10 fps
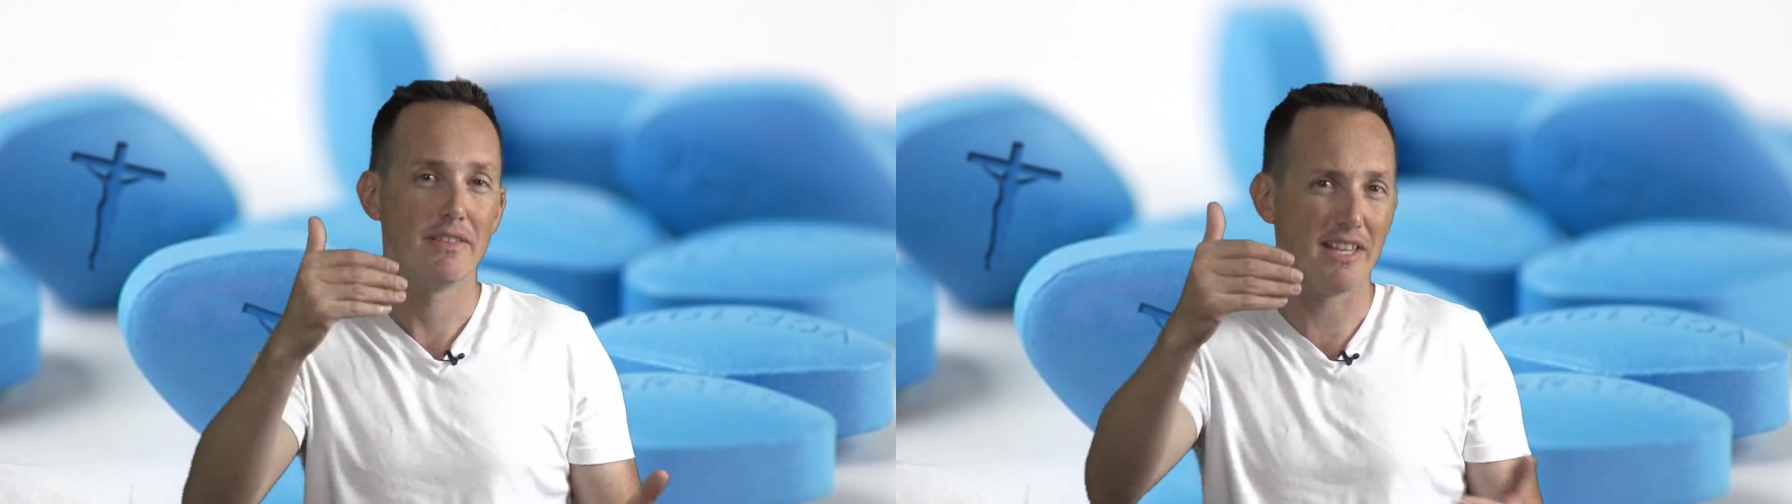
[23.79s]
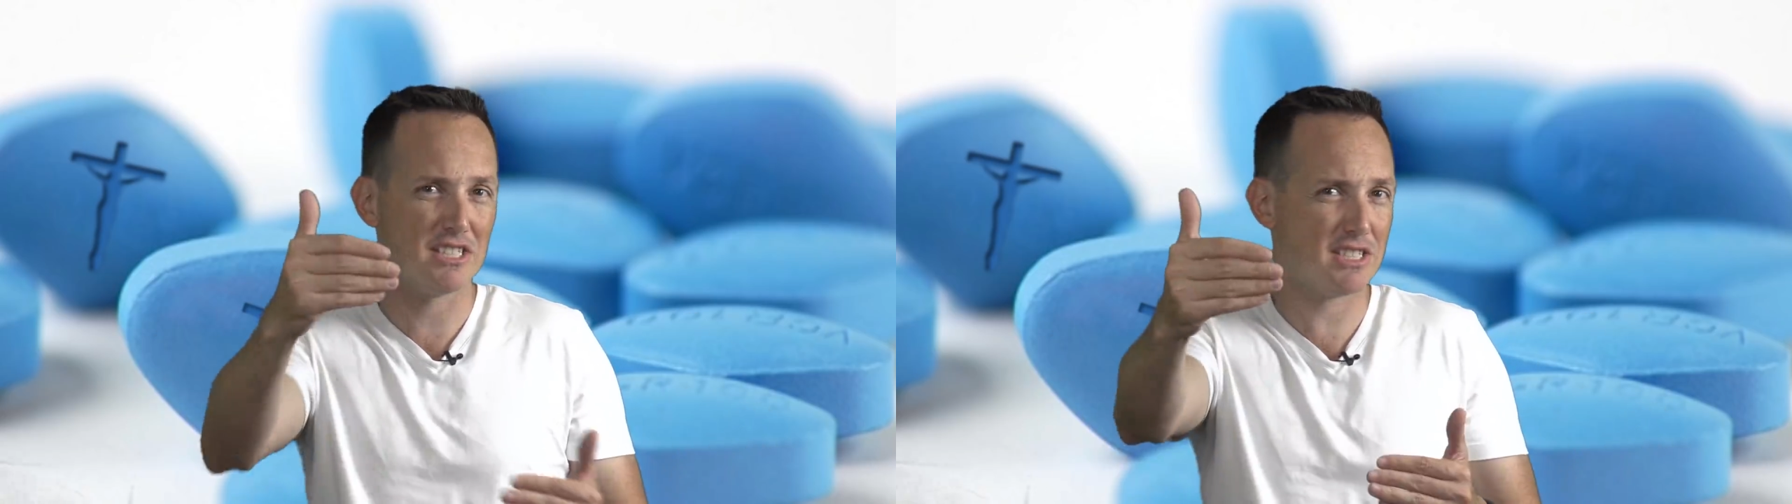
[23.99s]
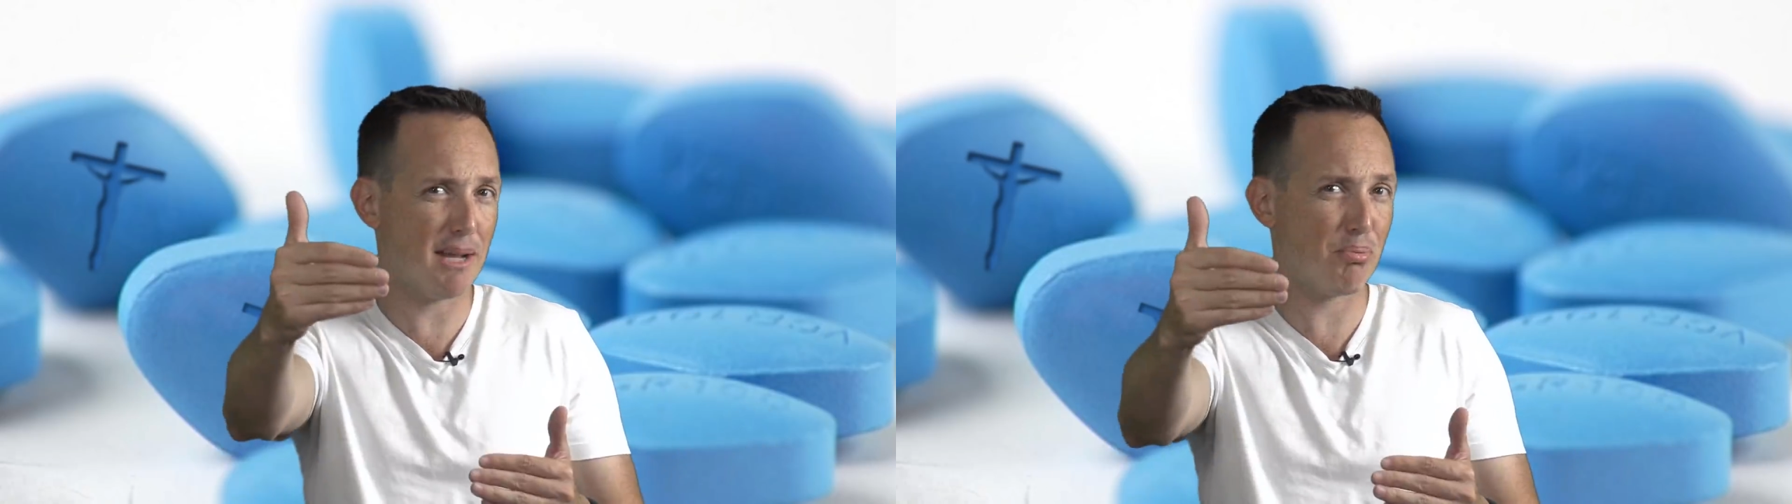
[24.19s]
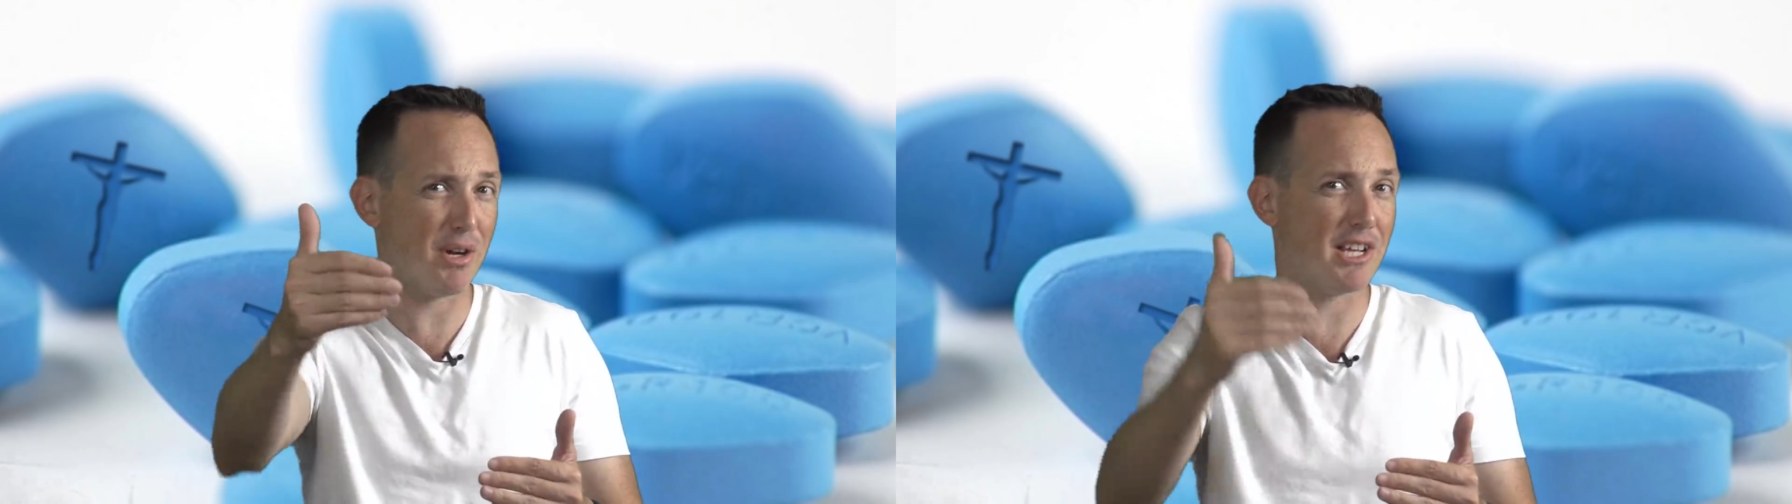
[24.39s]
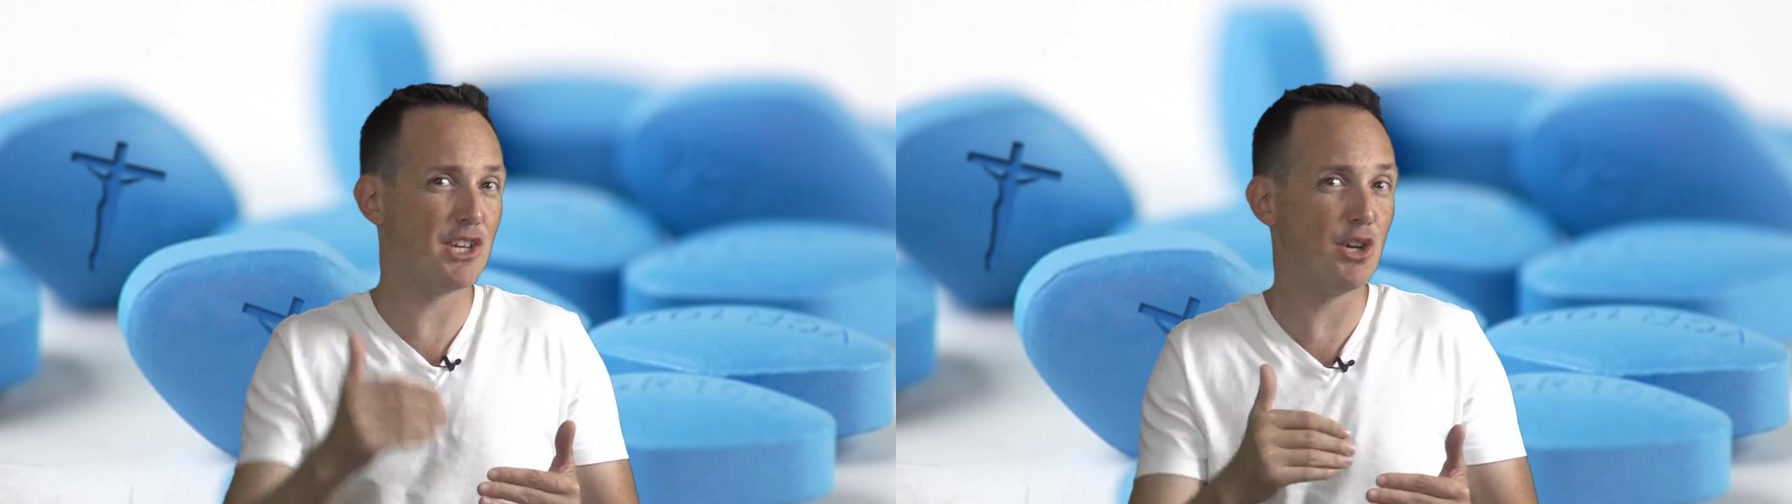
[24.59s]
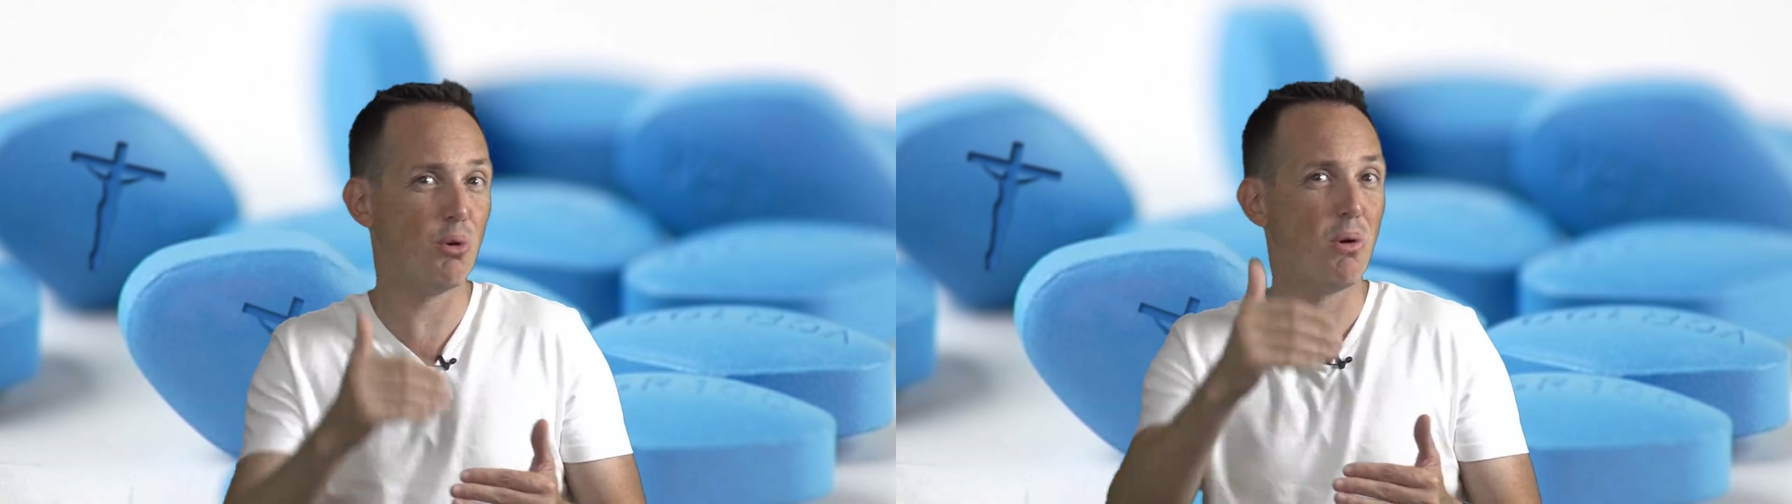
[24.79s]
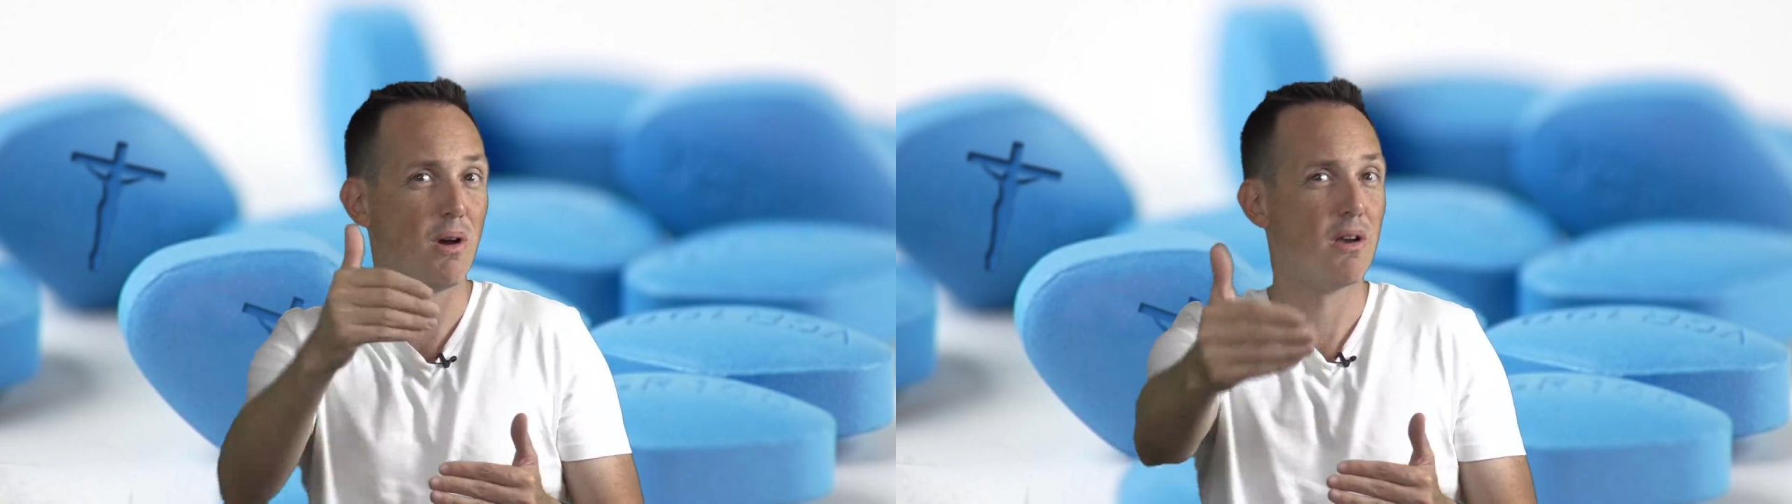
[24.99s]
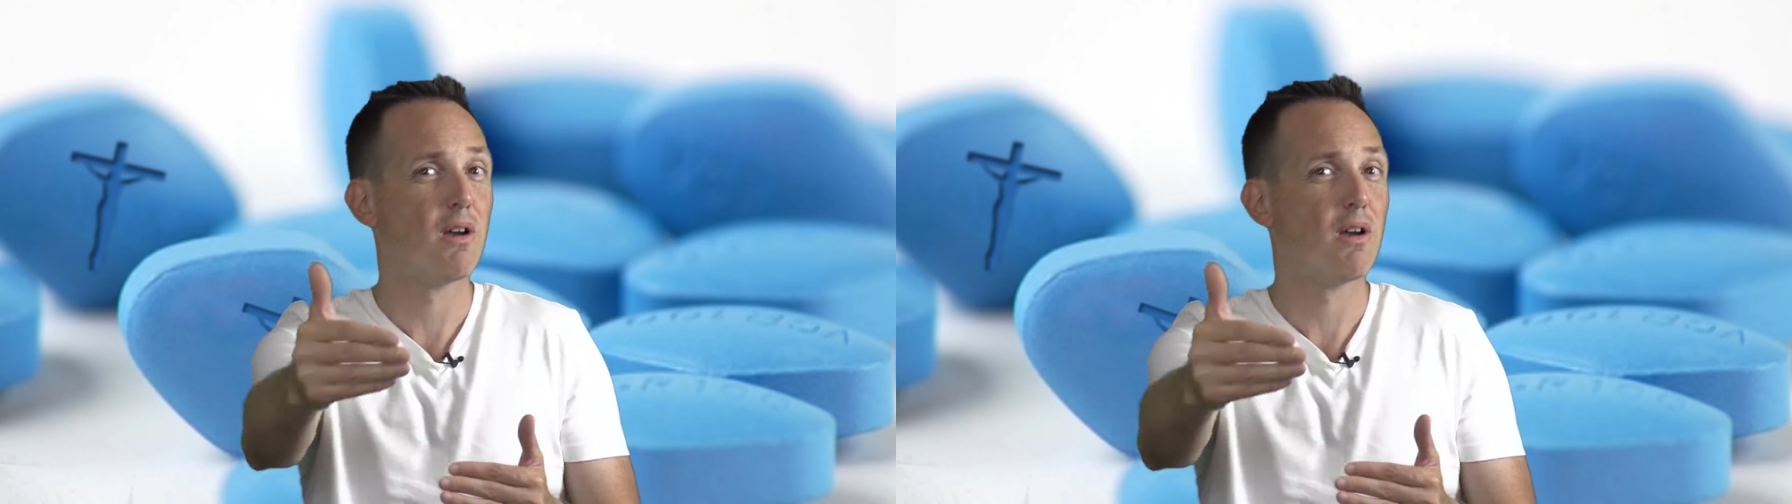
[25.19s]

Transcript: that's separating you